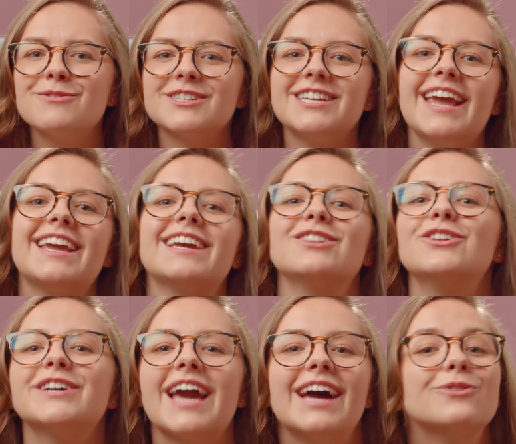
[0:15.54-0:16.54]
we're taking a
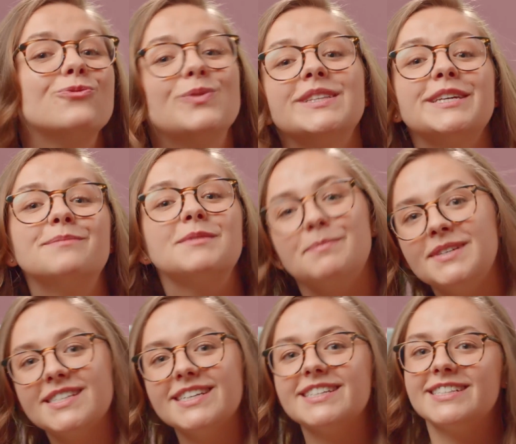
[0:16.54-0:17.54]
look at Williams
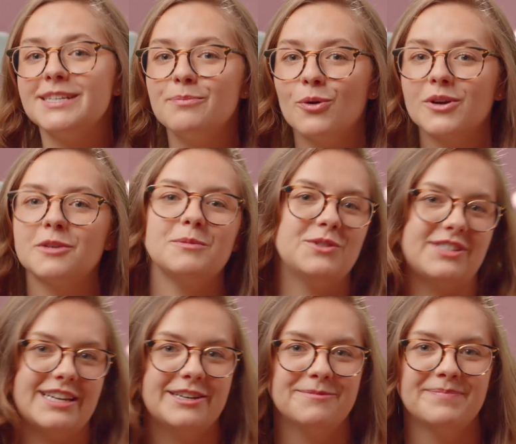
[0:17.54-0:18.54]
Mystic Seaport
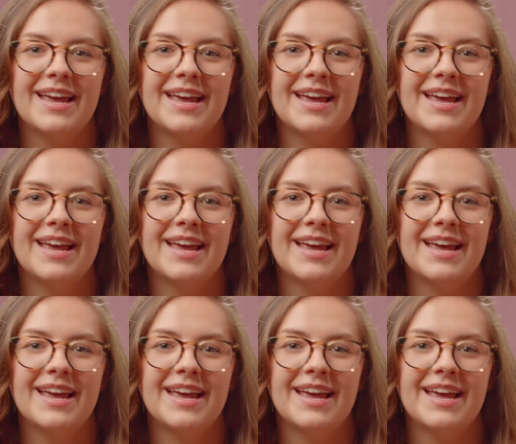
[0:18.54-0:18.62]
Museum.